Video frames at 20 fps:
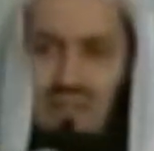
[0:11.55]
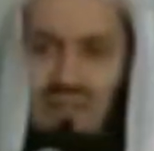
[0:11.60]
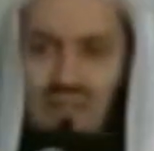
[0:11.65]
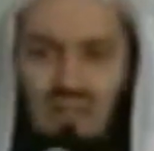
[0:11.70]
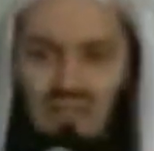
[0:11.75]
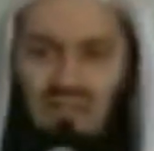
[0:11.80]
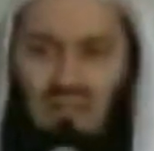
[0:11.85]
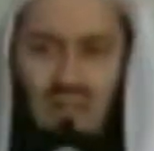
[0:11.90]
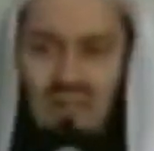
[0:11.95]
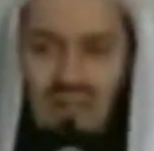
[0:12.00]

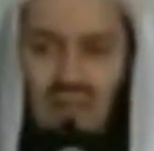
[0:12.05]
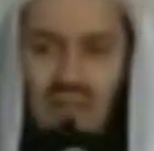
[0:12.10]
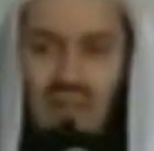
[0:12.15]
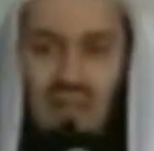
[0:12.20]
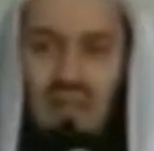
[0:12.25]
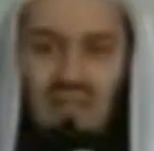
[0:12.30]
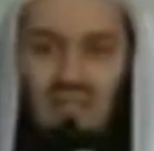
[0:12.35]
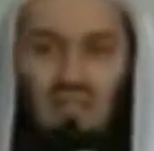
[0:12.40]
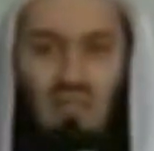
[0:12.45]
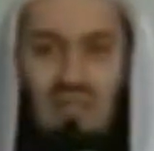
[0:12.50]
Never.
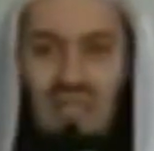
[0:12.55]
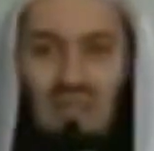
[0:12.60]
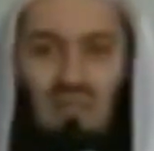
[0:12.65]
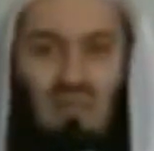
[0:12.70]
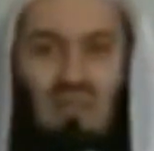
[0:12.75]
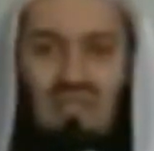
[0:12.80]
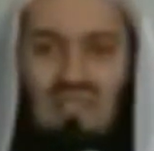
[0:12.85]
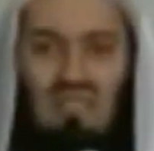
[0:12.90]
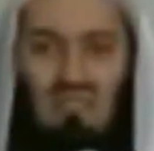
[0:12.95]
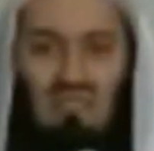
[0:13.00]
So that
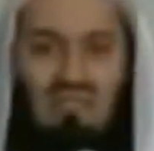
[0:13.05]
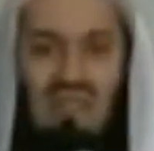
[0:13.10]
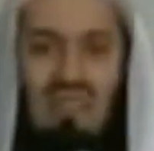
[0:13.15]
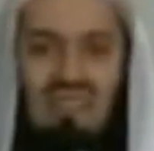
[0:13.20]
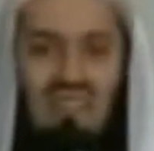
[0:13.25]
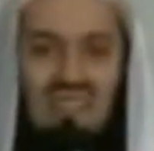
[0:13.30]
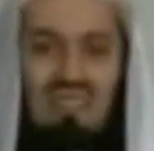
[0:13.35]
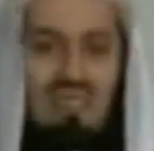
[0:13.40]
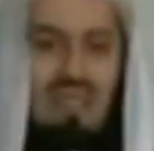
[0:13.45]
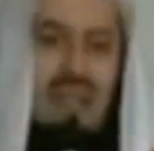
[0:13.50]
was the
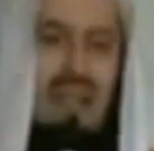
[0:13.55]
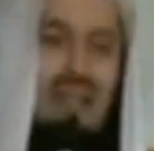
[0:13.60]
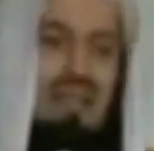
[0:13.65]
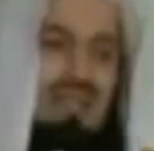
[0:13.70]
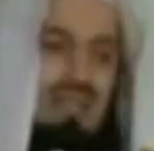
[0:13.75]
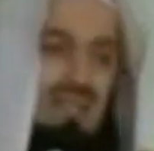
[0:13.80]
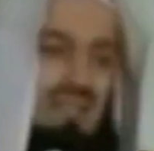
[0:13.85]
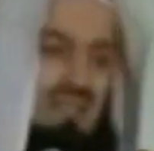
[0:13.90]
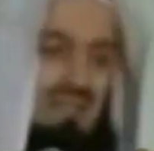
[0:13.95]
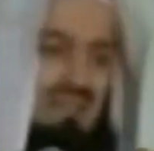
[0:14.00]
first and the
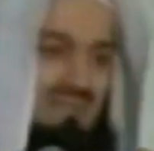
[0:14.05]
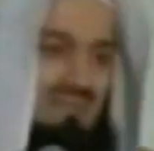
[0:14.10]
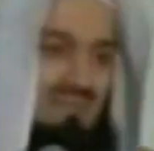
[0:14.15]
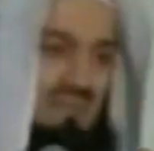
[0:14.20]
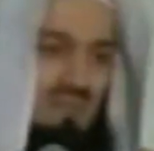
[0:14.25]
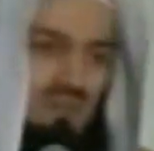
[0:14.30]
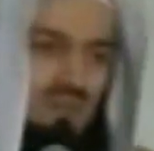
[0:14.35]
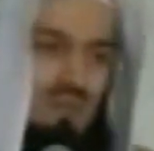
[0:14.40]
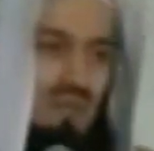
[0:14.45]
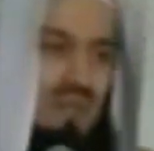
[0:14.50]
last.
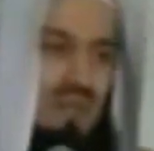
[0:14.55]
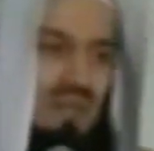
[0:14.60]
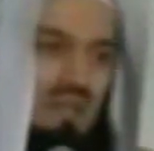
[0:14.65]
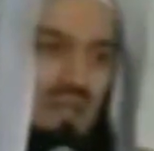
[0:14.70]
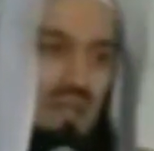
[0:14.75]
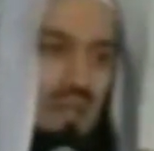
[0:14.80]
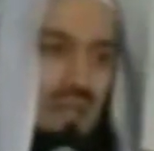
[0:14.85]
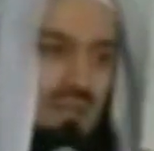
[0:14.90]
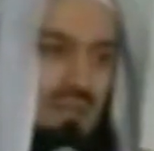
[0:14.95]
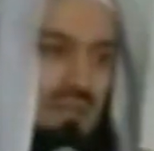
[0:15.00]

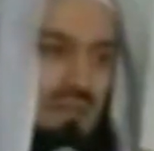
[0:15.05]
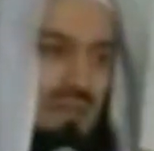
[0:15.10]
Subhanallah.